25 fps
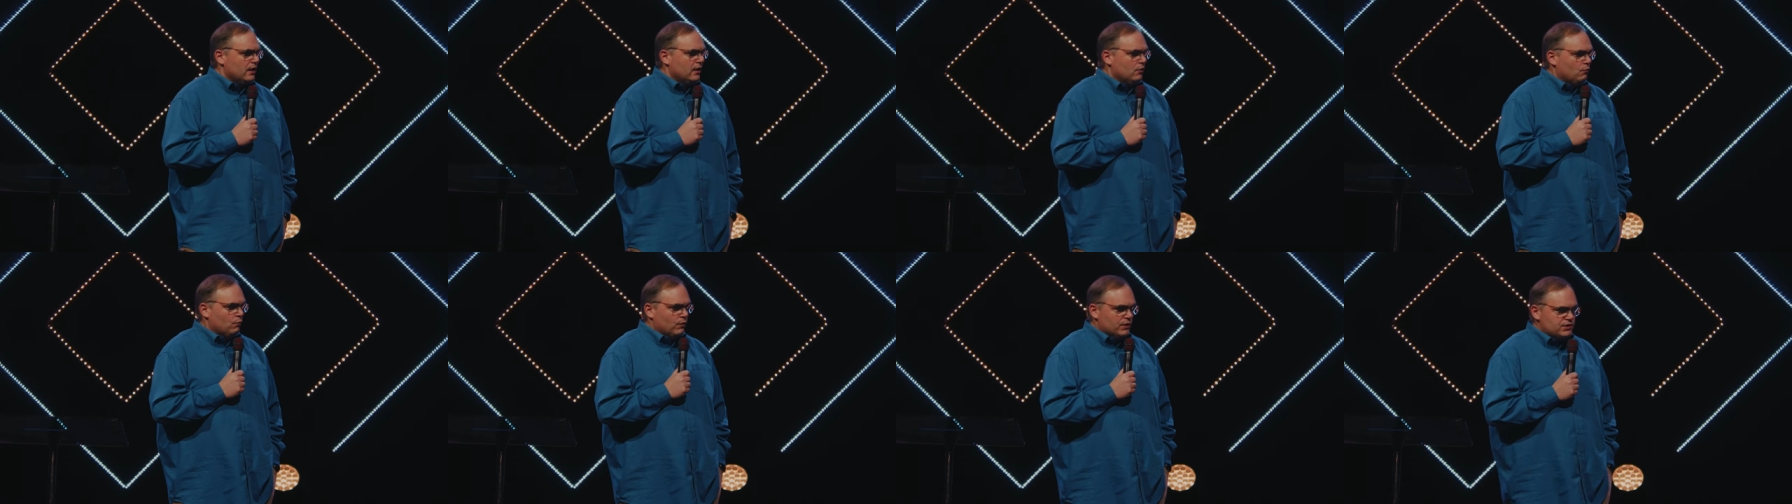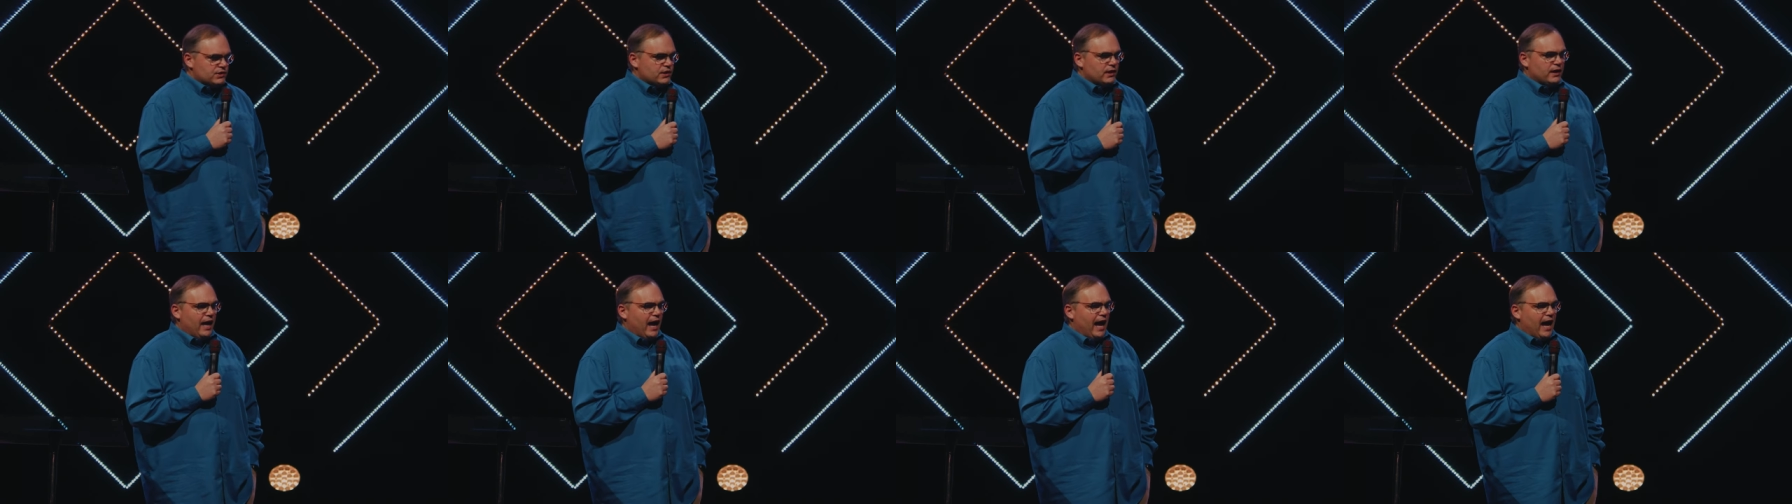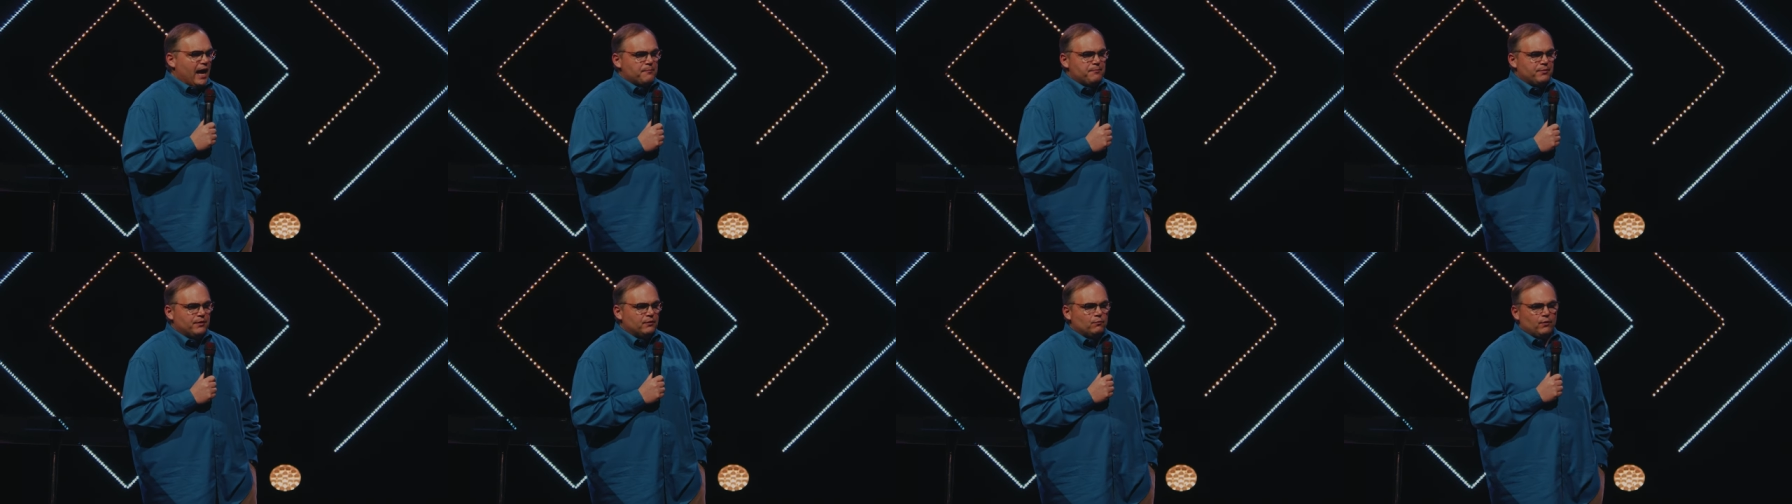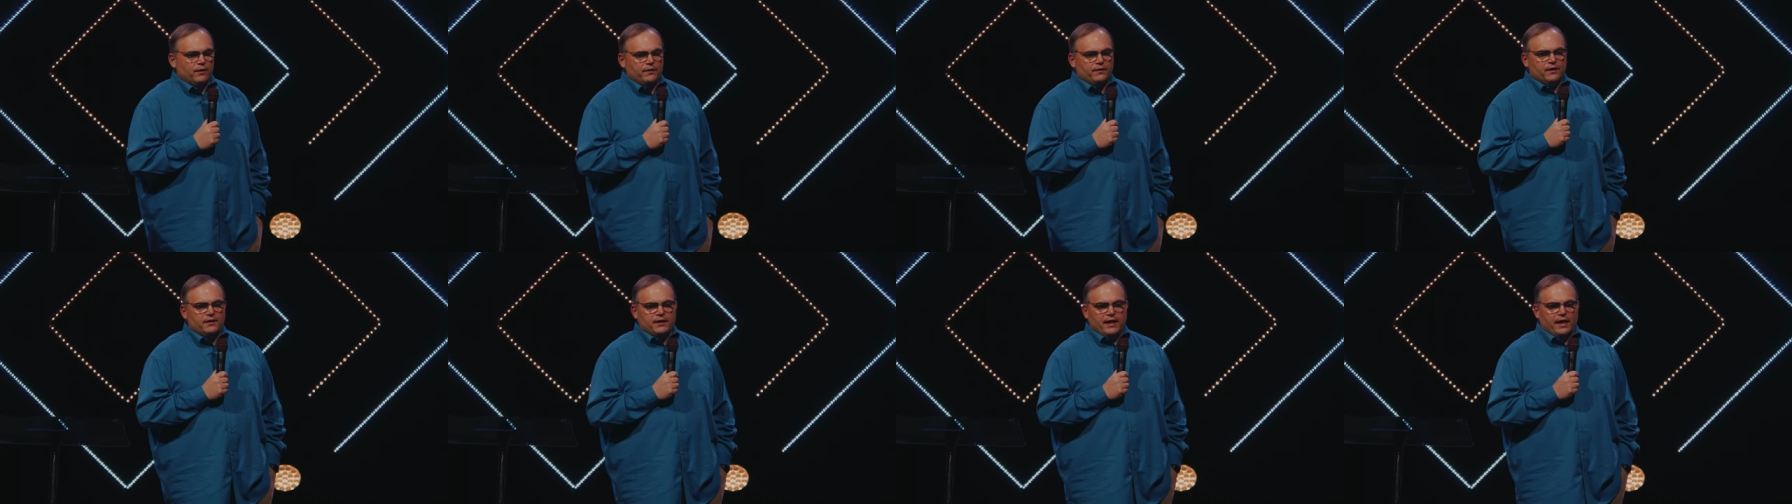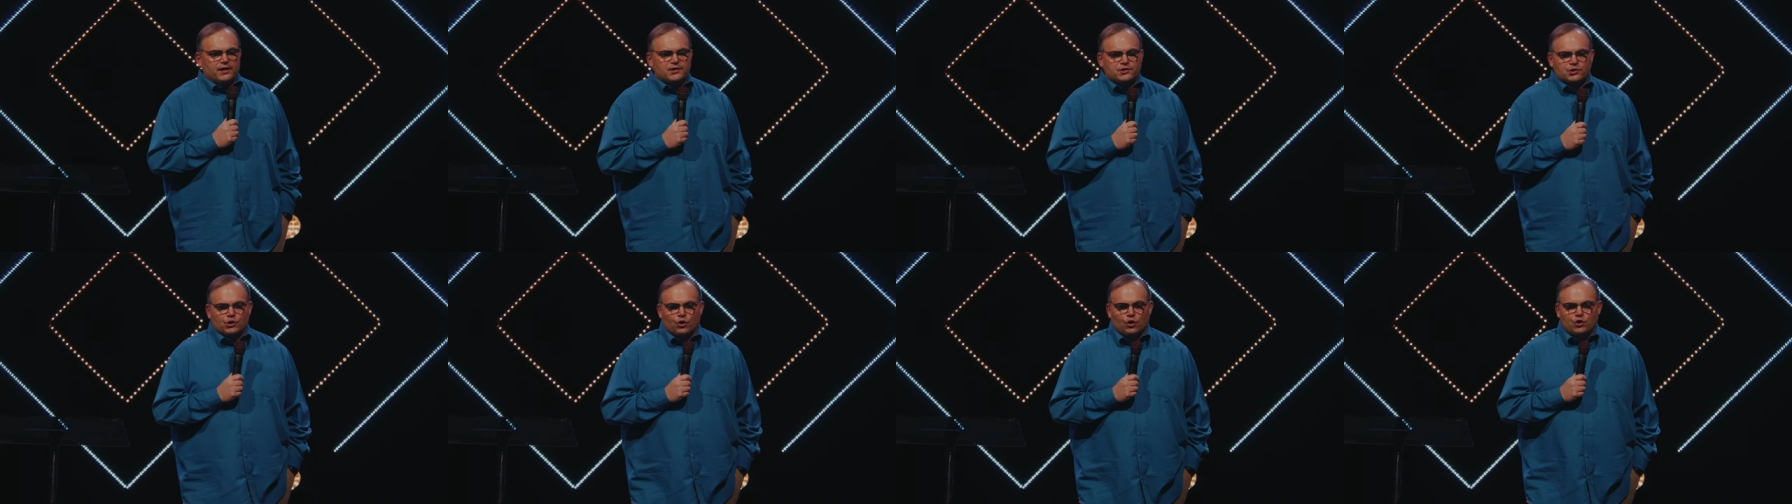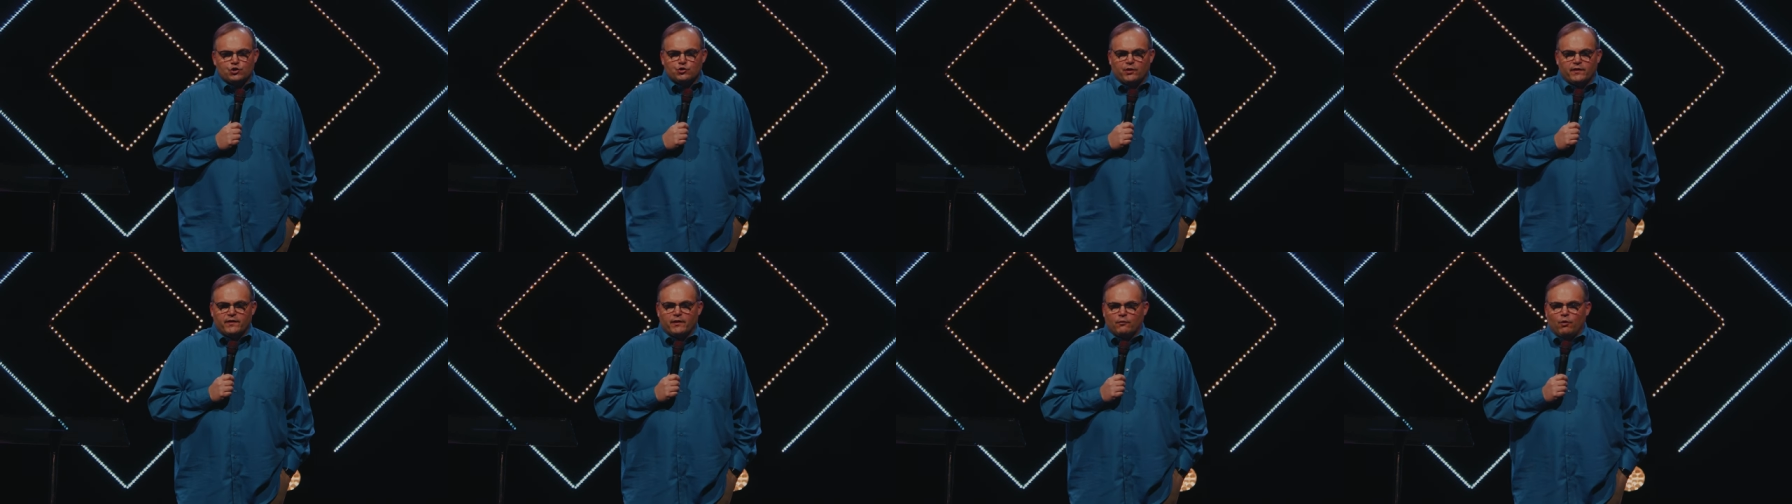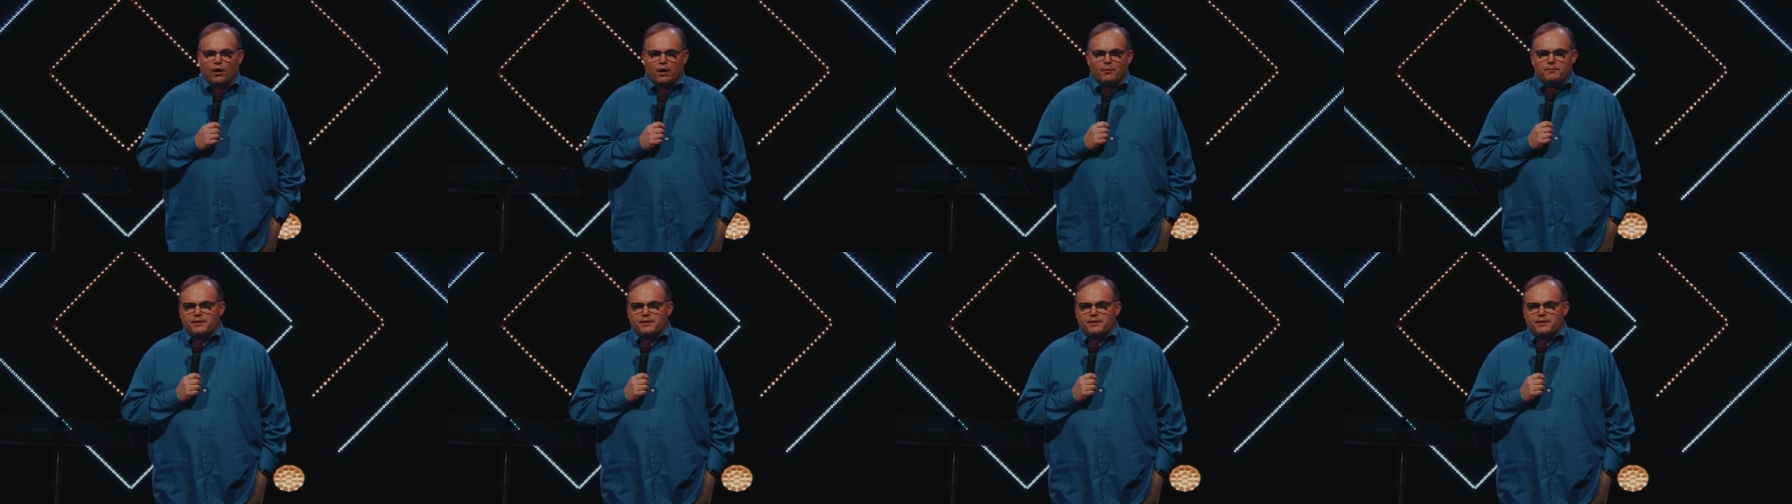What's going to happen when the next surgery they want